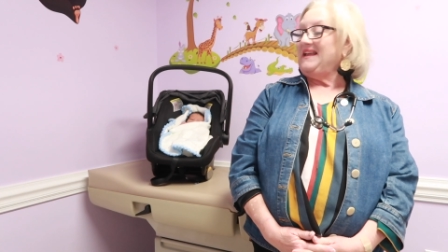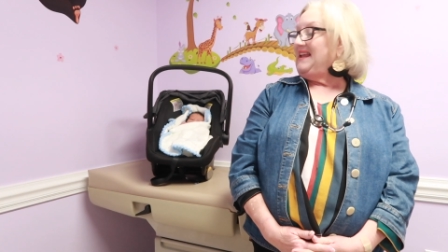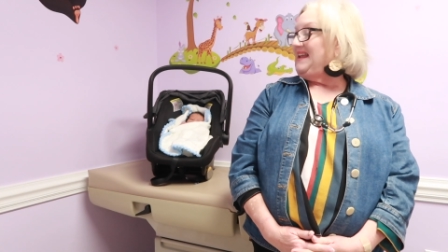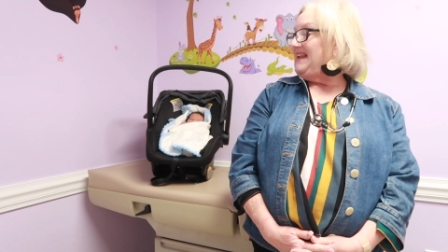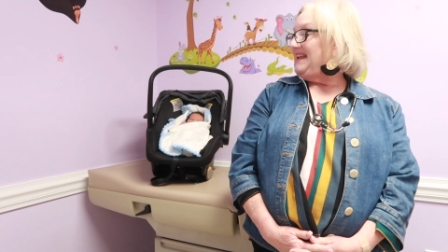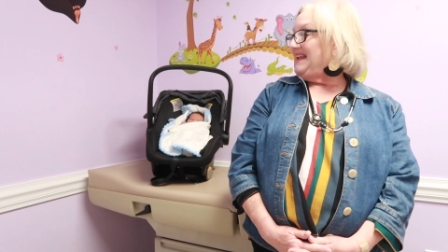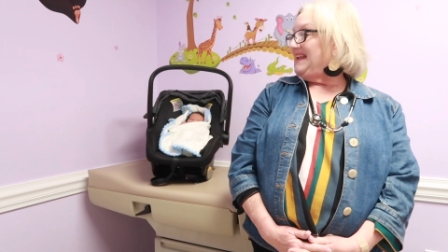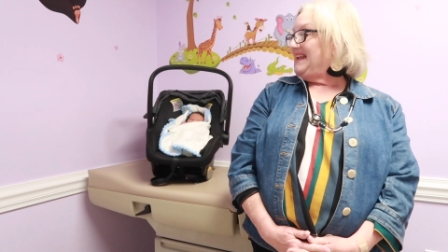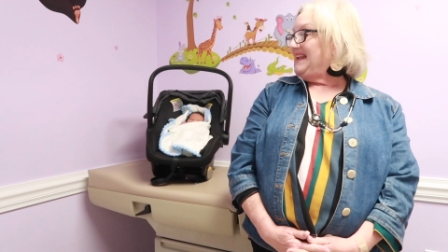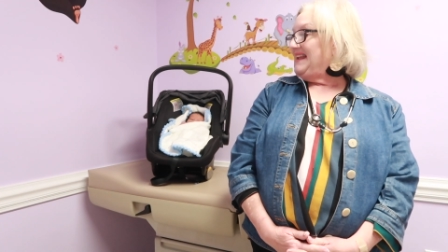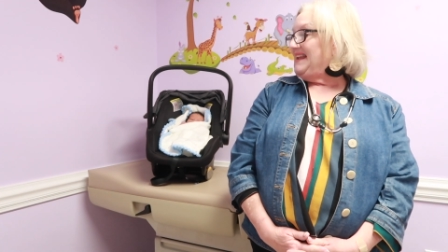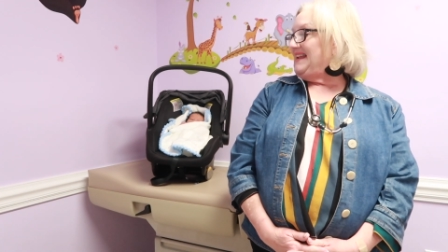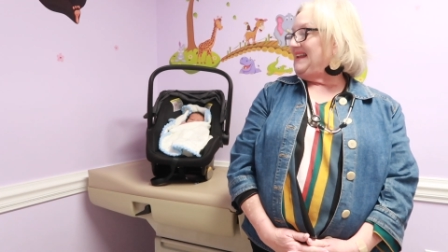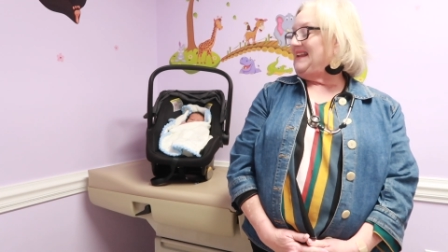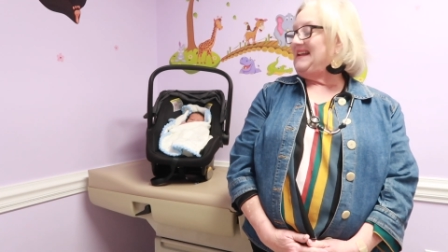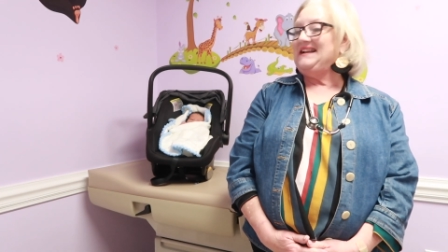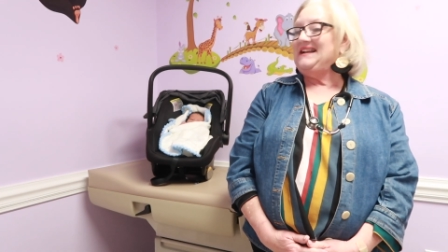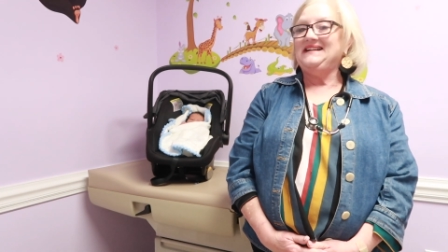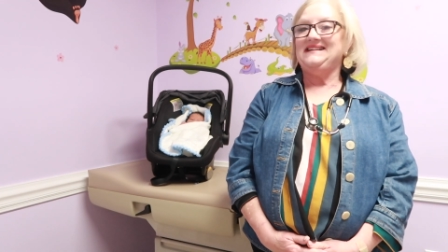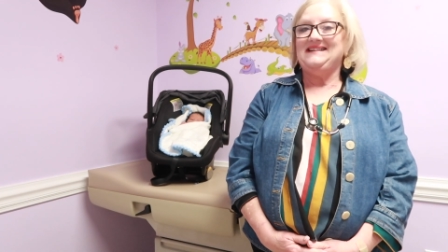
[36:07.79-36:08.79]
I had all the
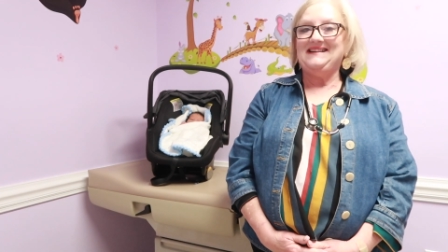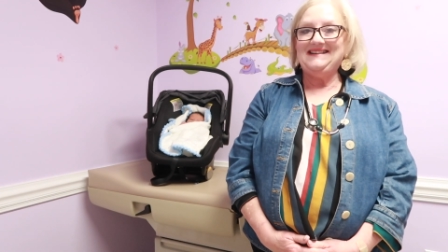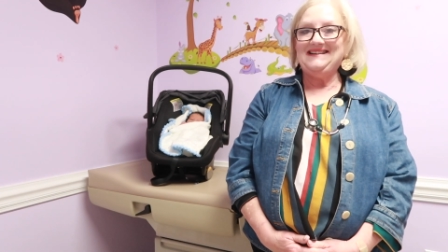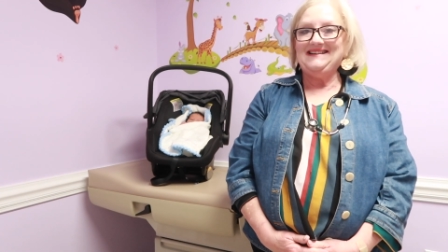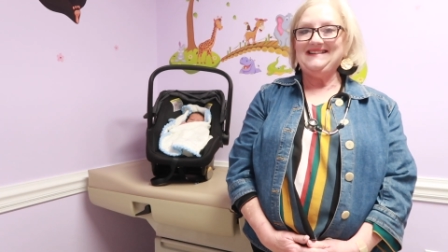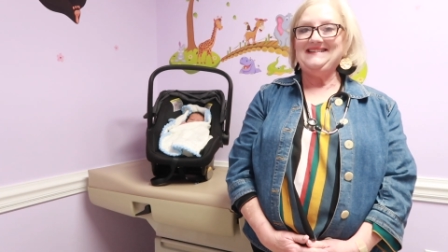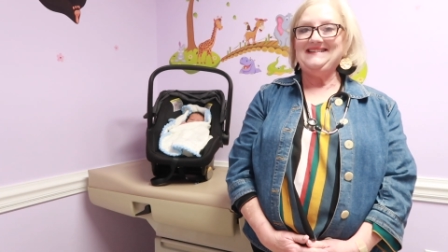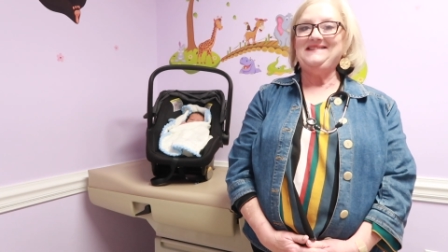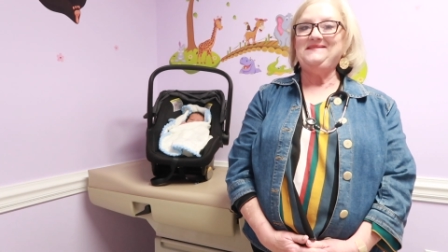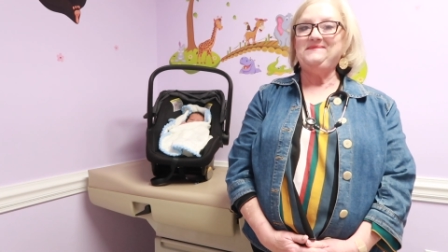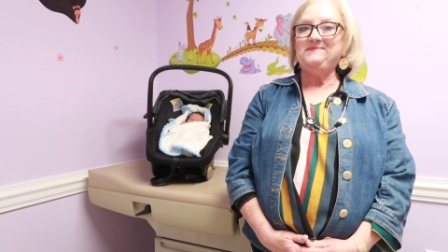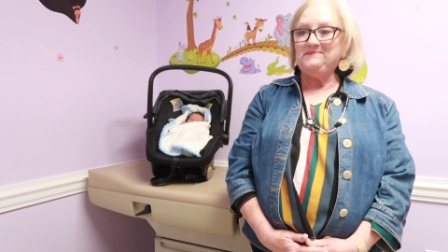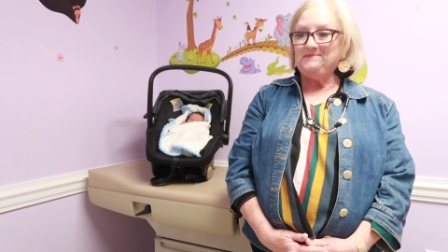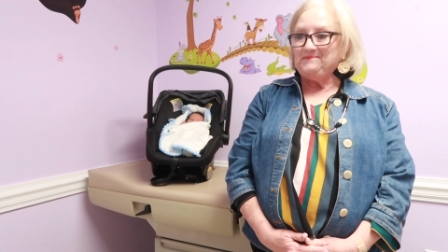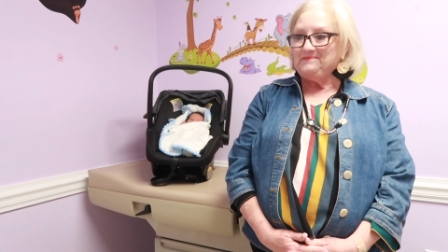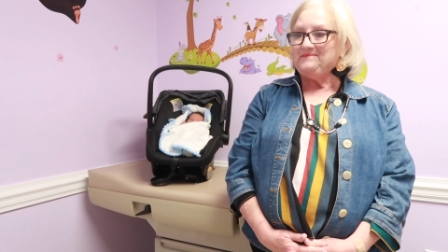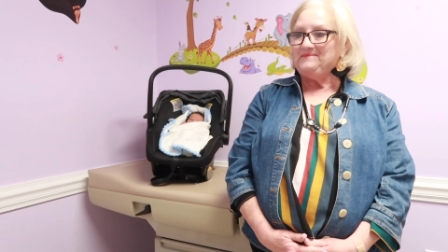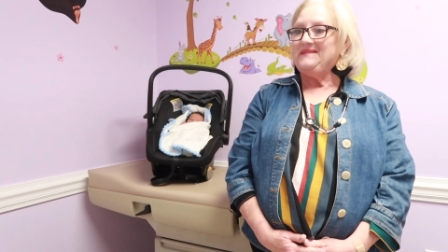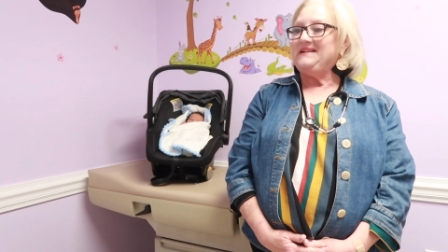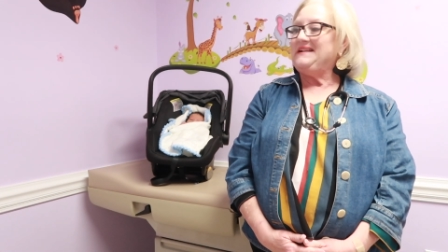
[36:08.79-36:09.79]
questions you
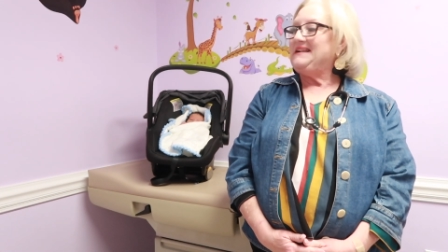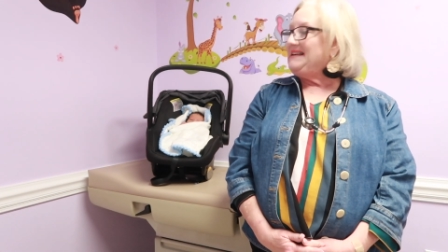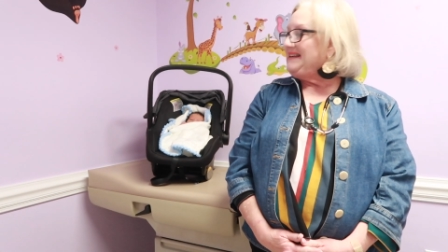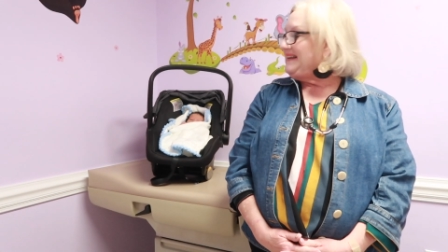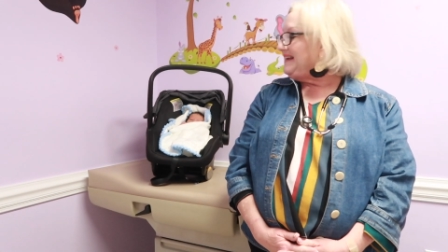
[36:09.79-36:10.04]
answered them.